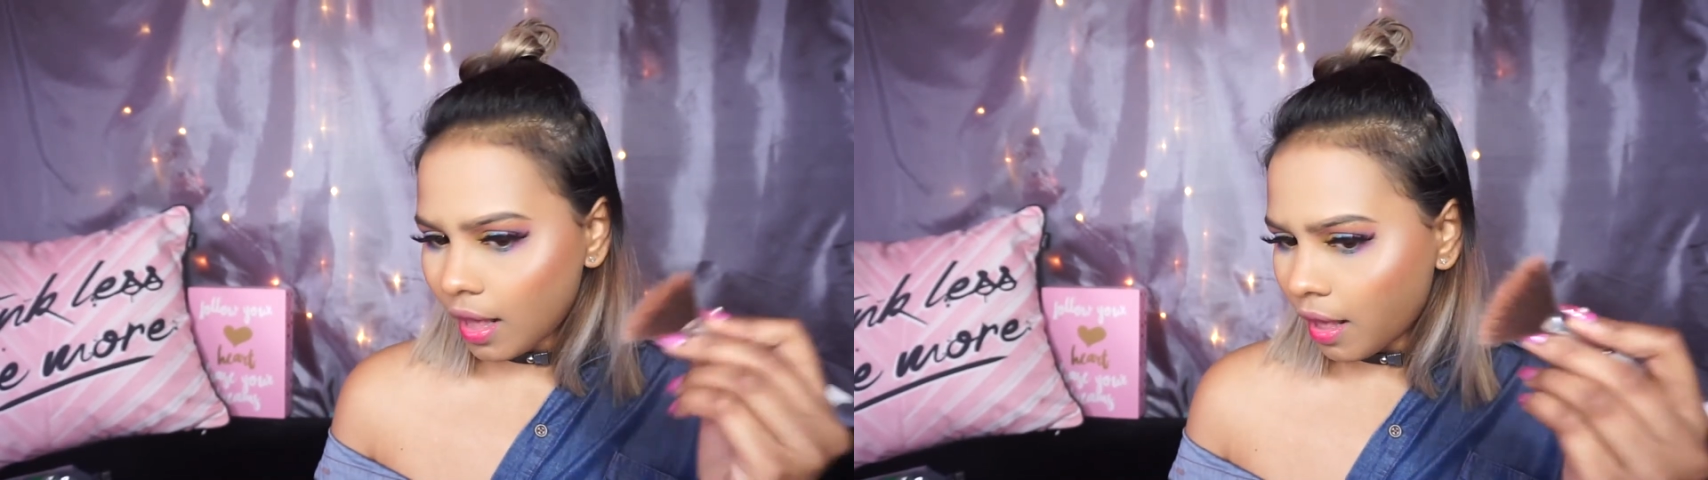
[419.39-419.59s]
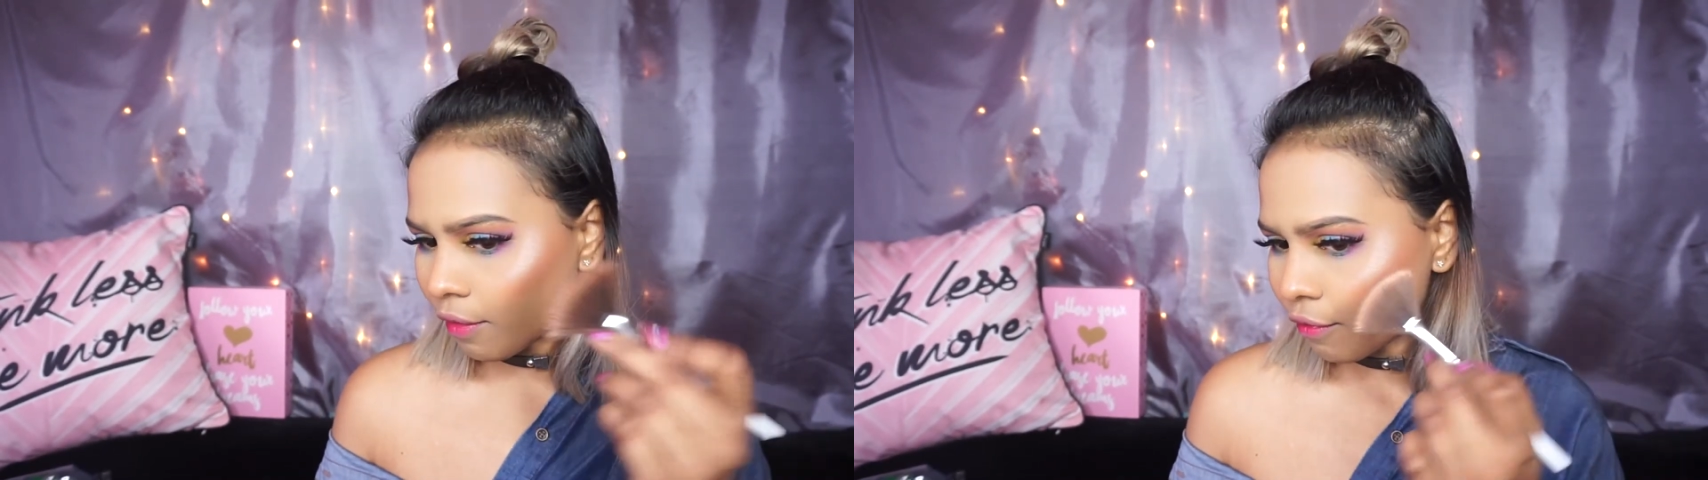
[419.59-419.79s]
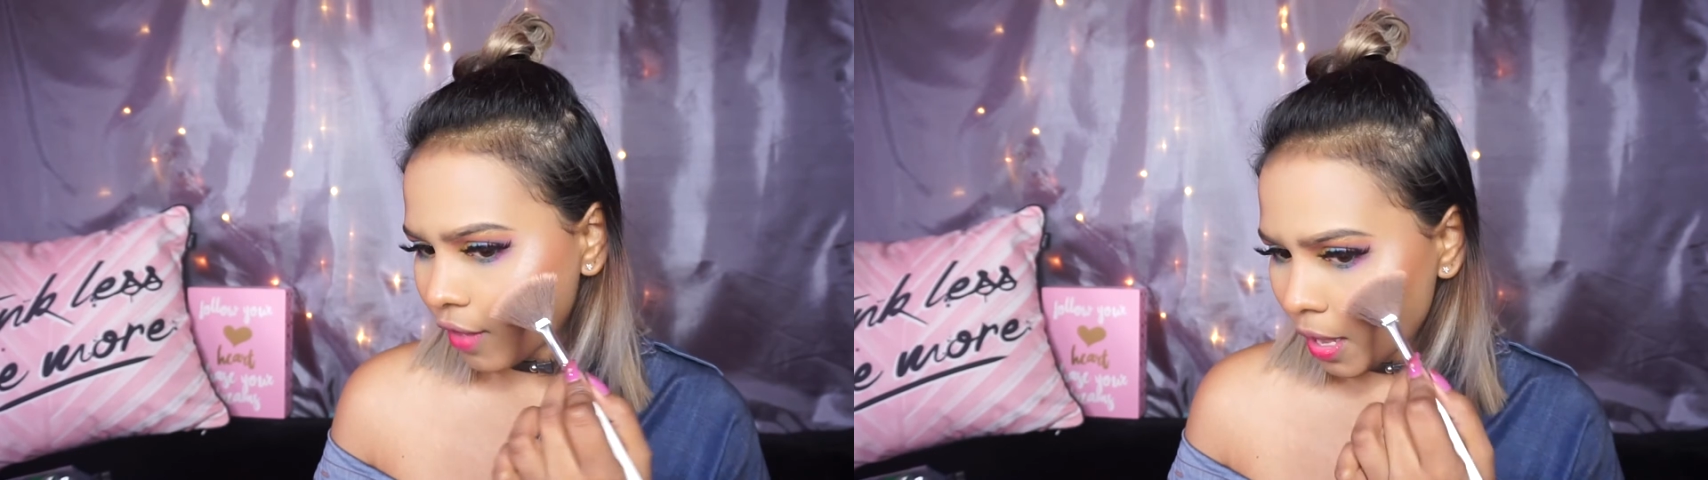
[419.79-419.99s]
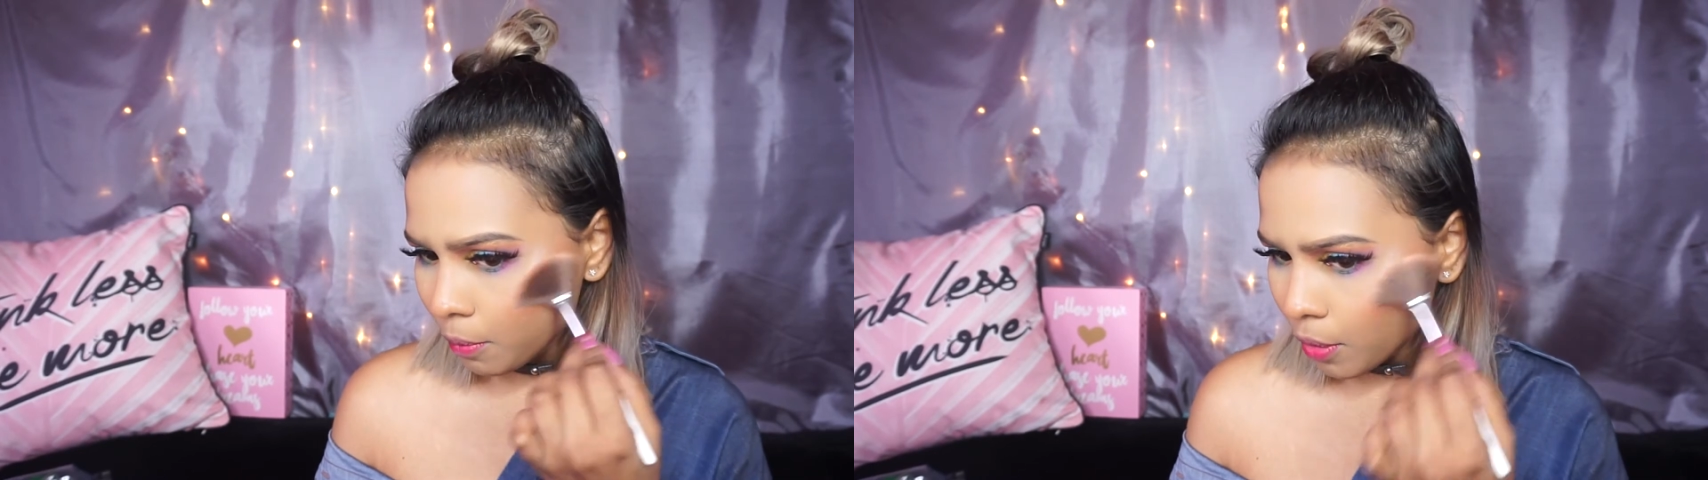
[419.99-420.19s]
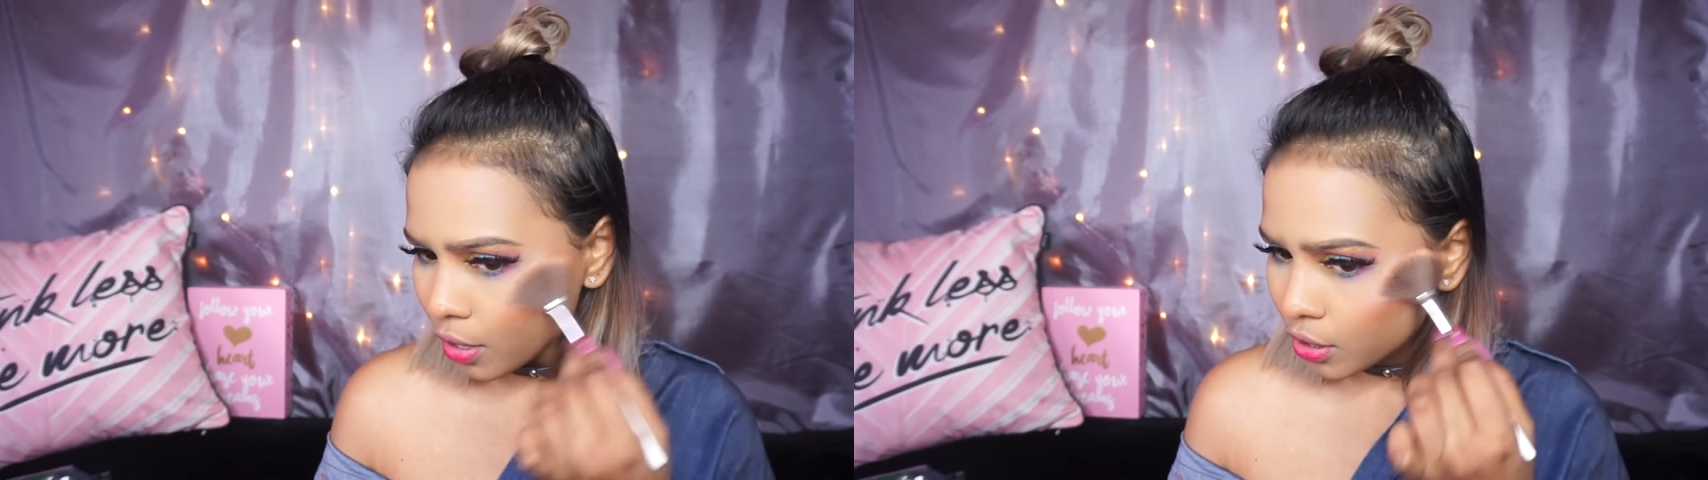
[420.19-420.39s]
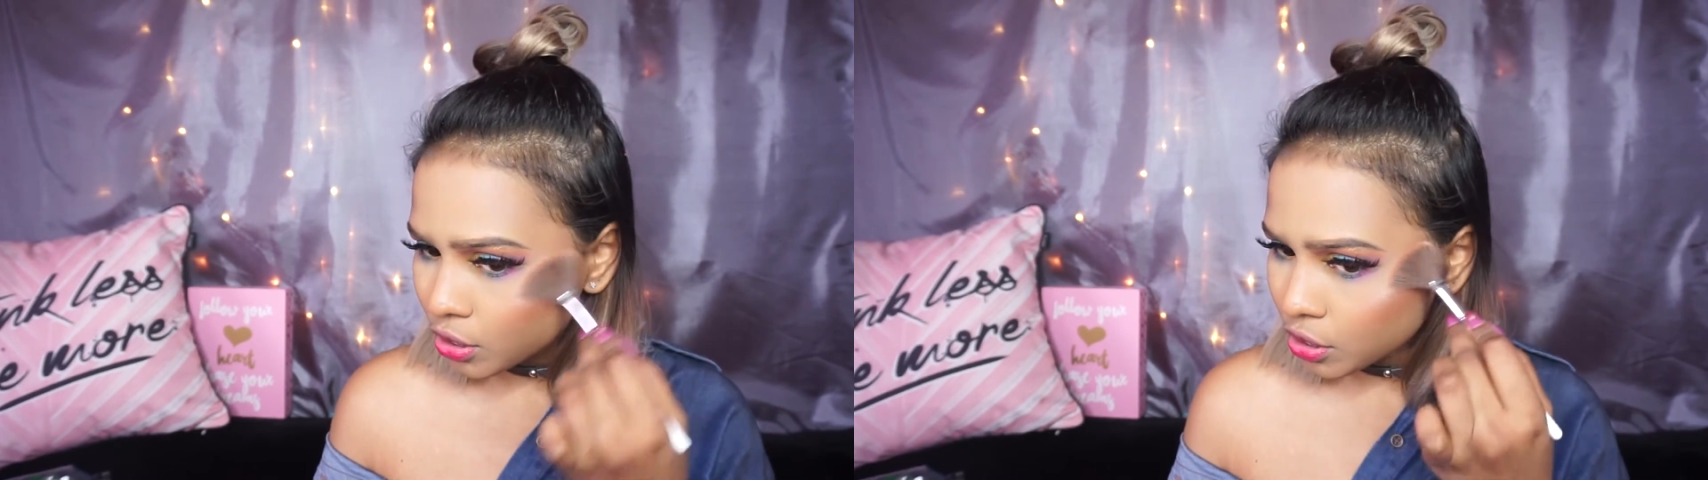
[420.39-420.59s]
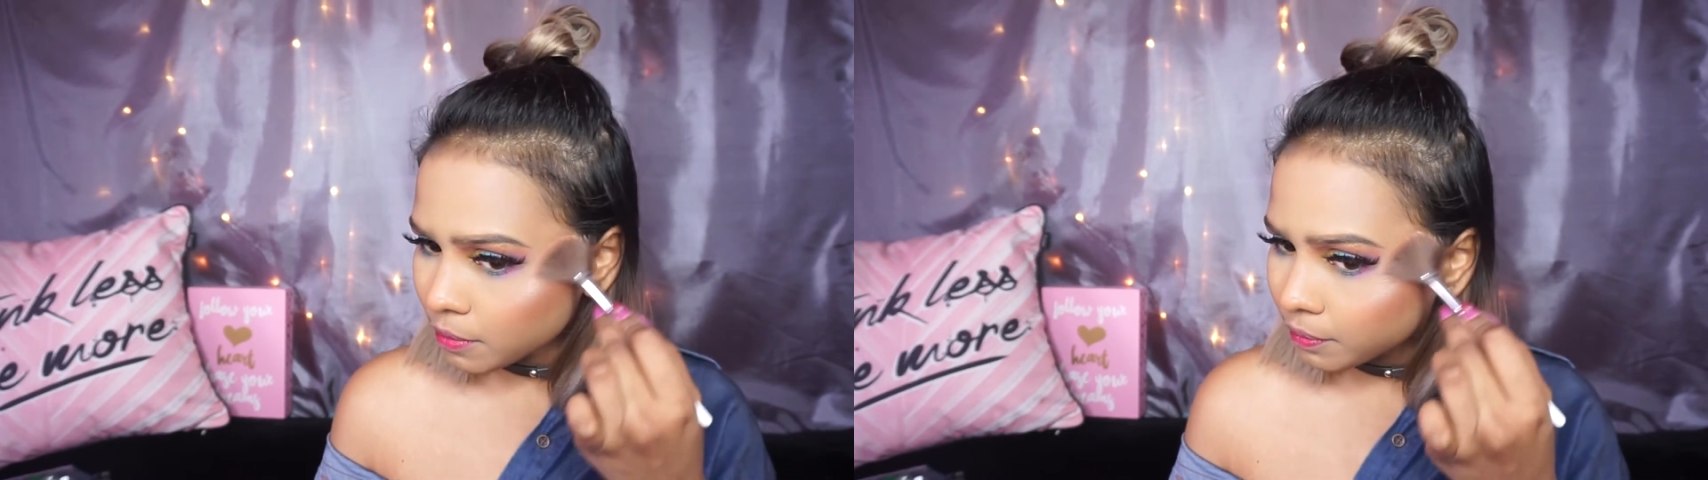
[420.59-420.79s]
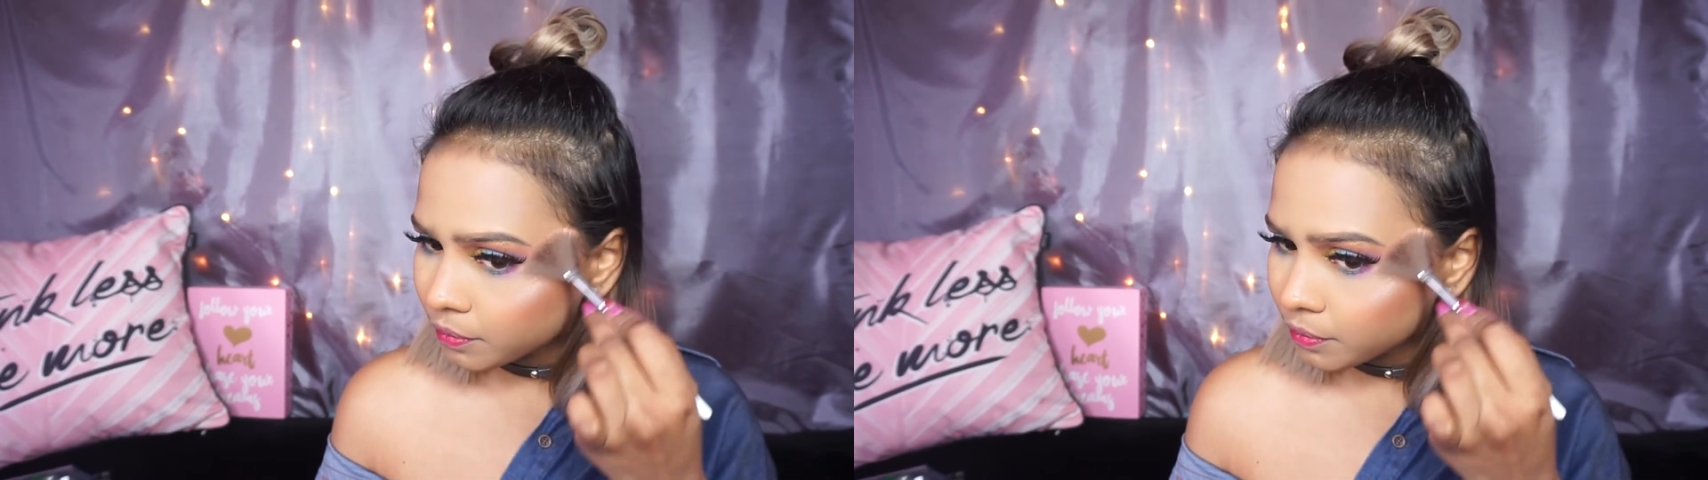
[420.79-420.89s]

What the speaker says: a fan brush.